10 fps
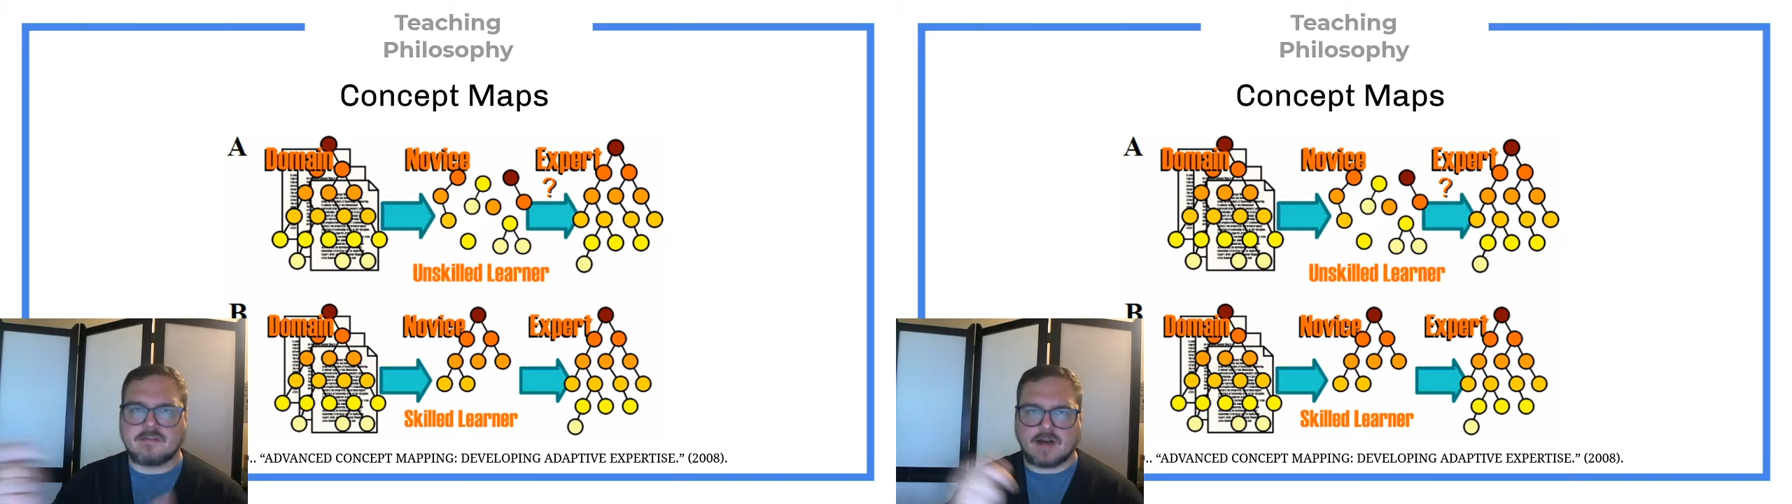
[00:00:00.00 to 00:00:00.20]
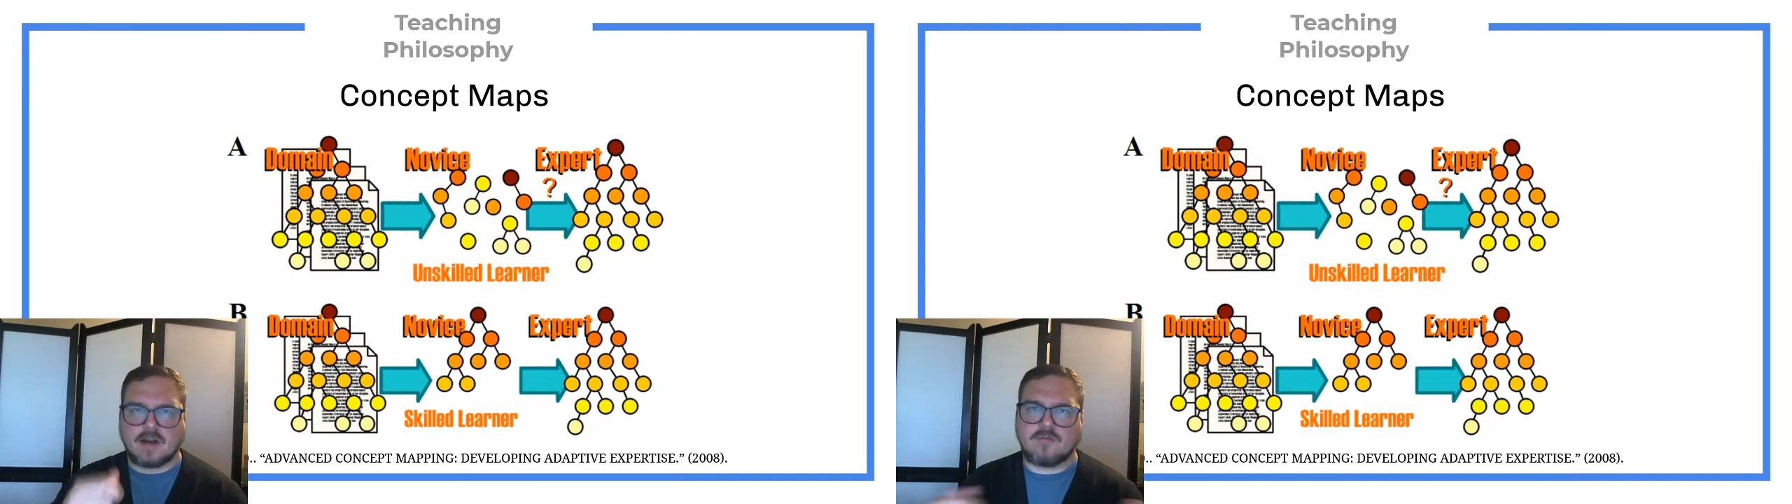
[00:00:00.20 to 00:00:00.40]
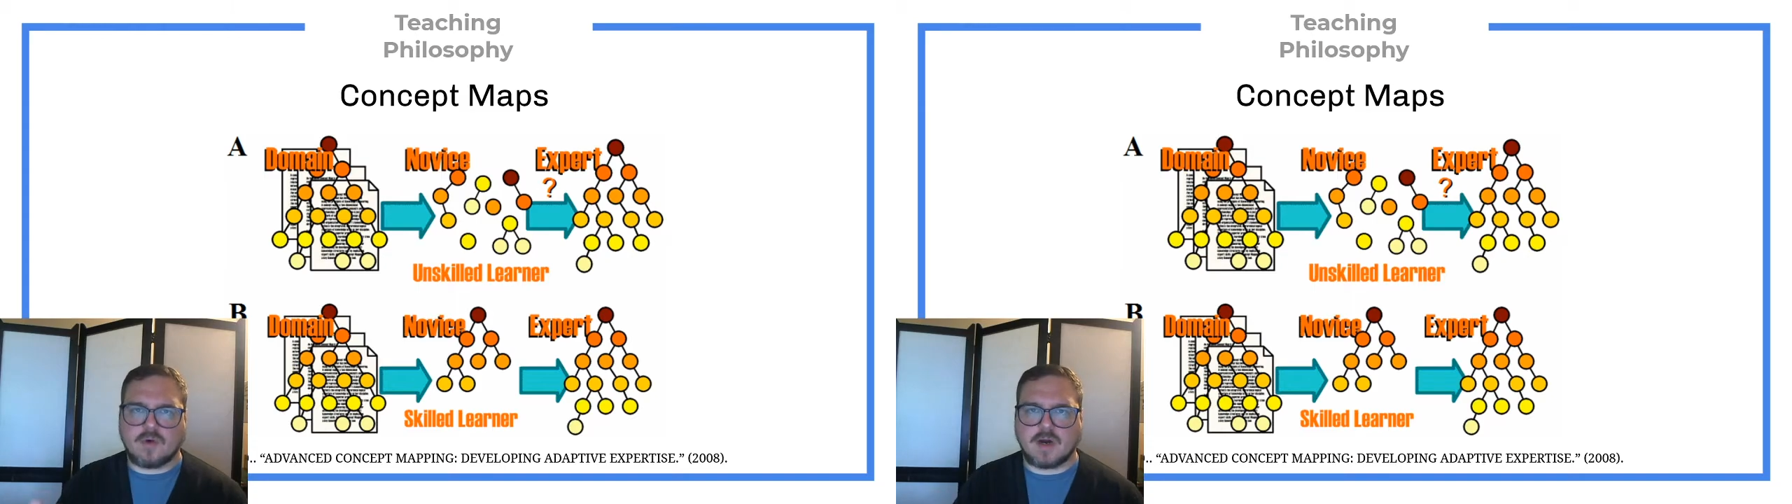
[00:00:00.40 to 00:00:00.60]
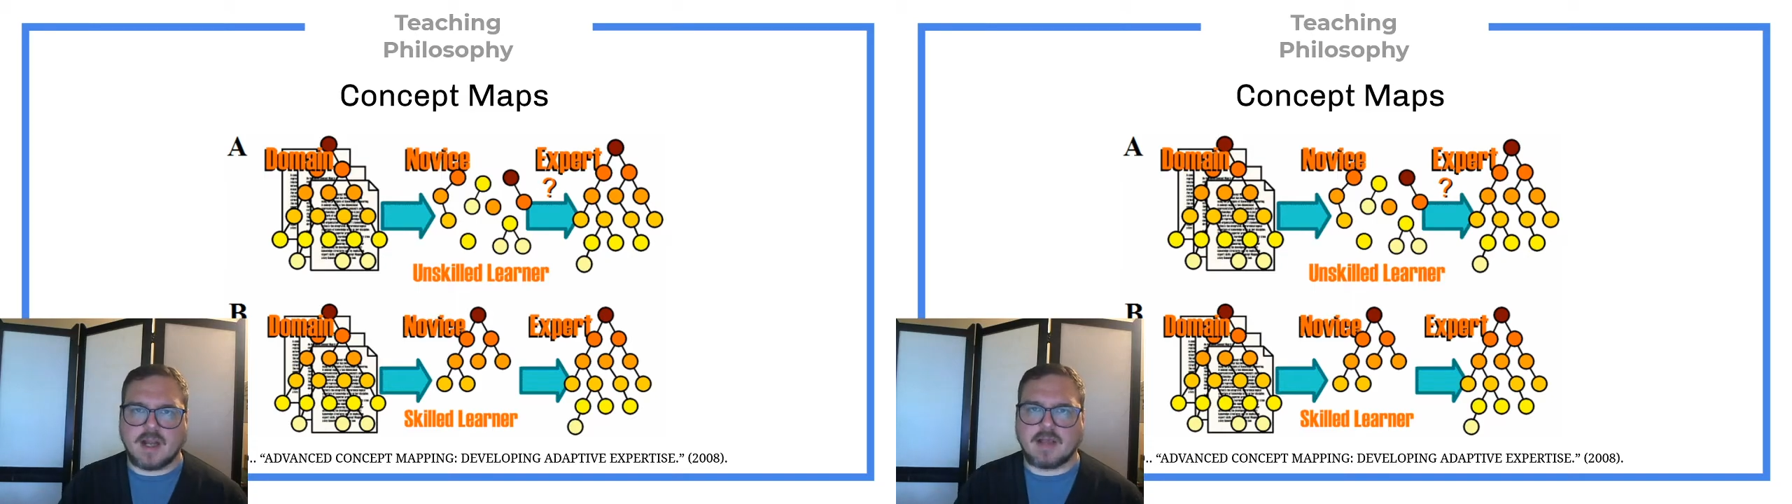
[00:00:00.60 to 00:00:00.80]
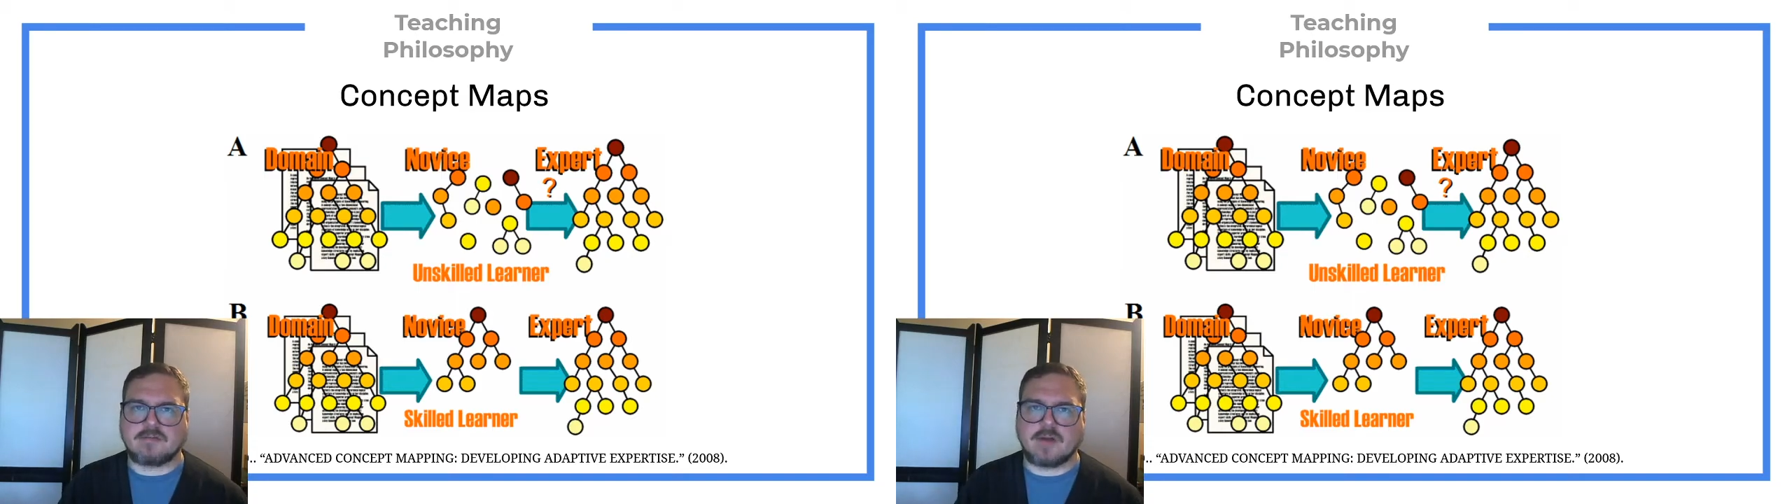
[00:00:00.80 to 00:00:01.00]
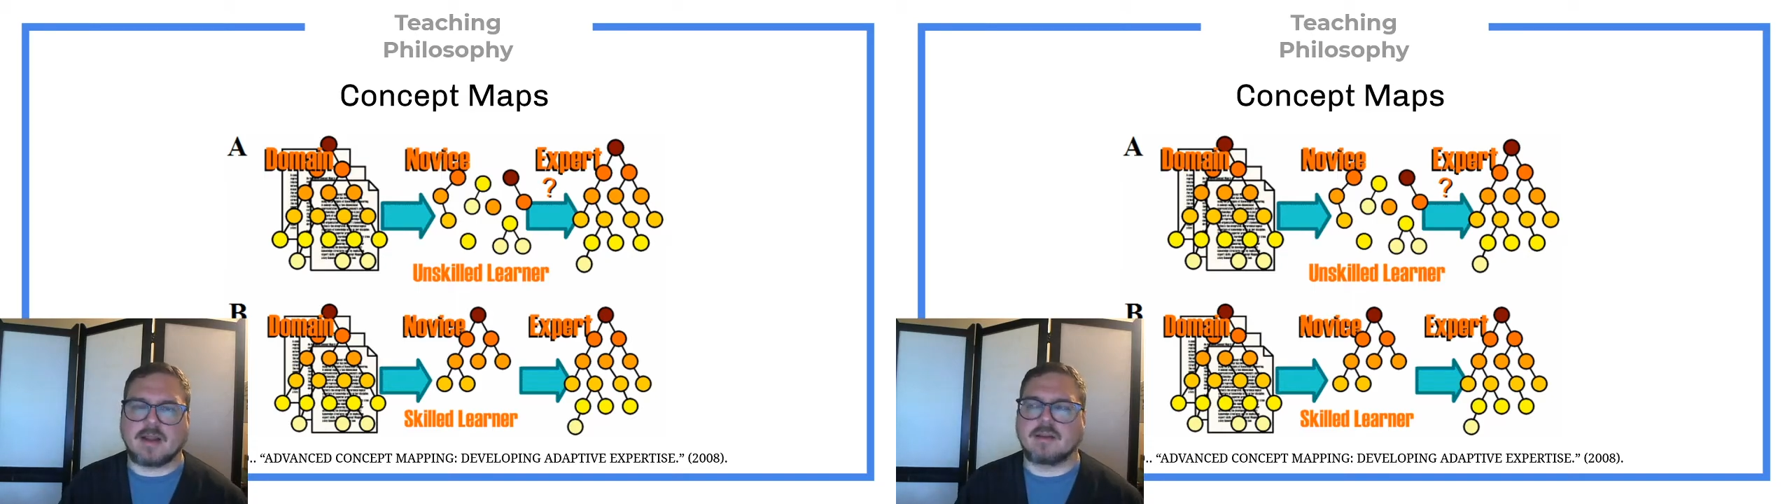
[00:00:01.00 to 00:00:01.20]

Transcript: are kind of organized, right?